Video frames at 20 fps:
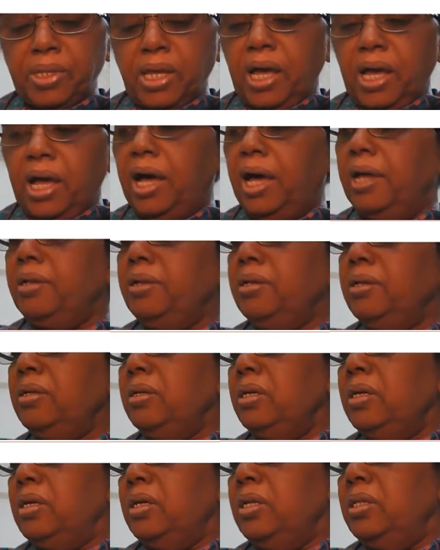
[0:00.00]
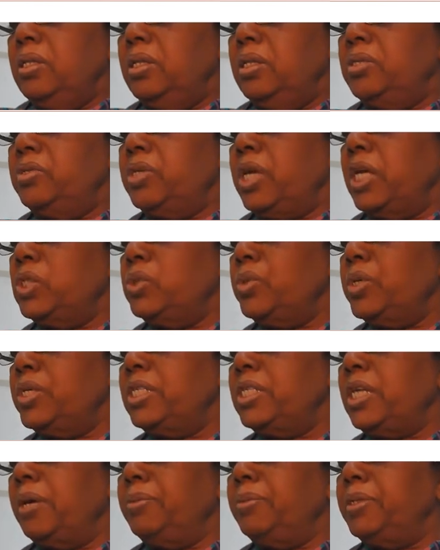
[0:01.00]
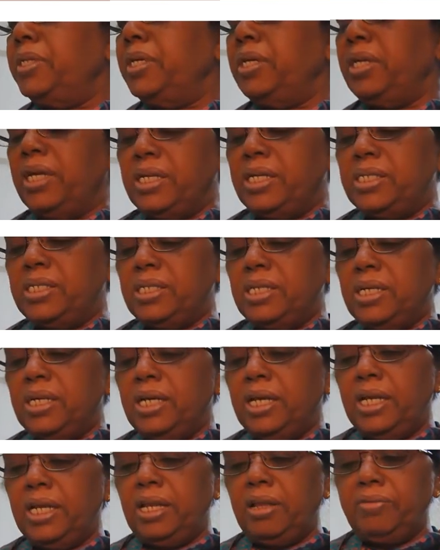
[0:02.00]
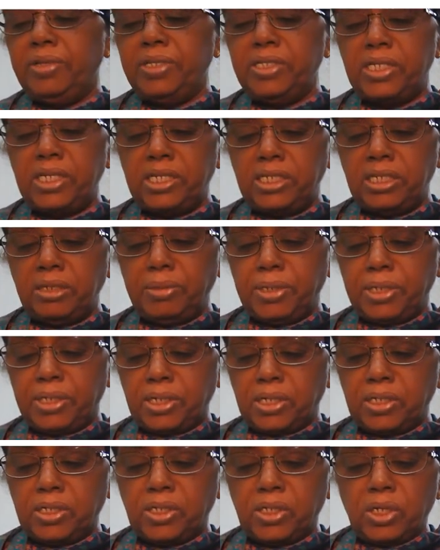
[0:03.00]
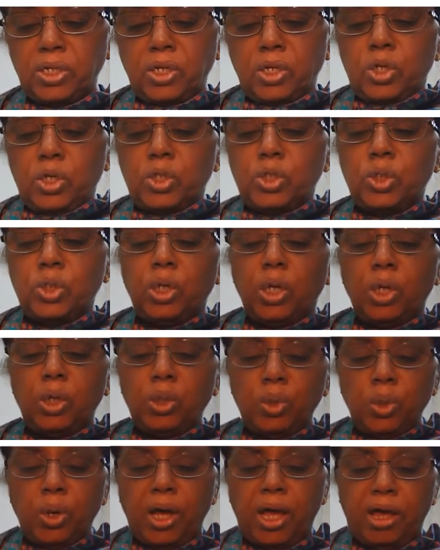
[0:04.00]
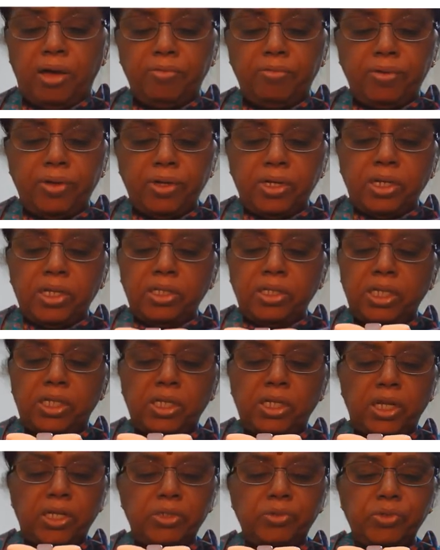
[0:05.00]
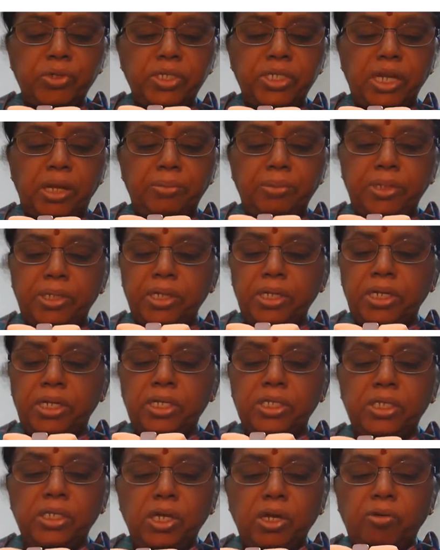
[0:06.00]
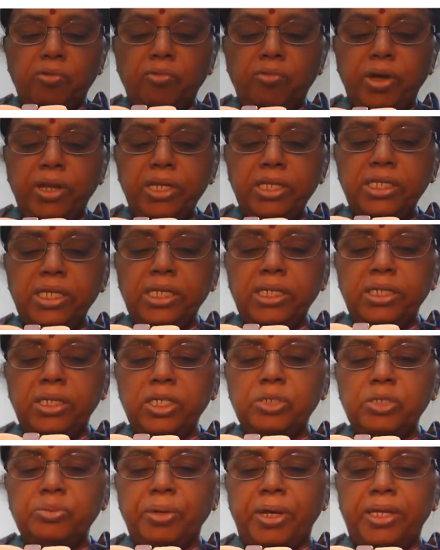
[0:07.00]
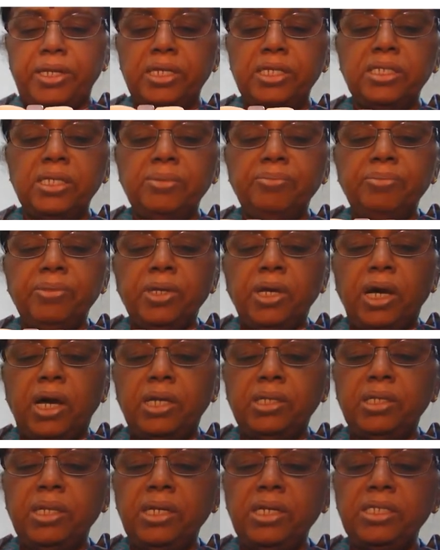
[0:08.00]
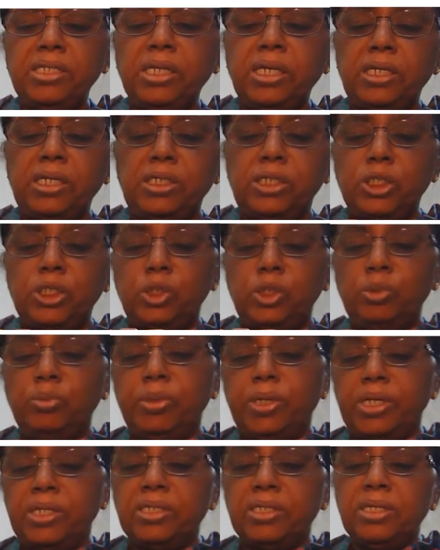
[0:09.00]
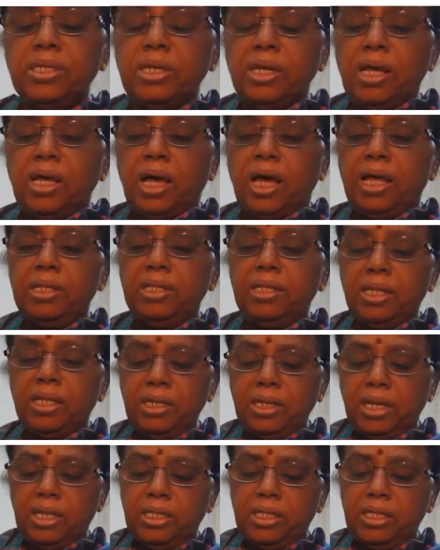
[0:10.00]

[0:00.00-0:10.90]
and the transverse diameter is 11 centimeters. So now you have the transverse diameter is, one is the interspinous, other is the intertuberous, and then in the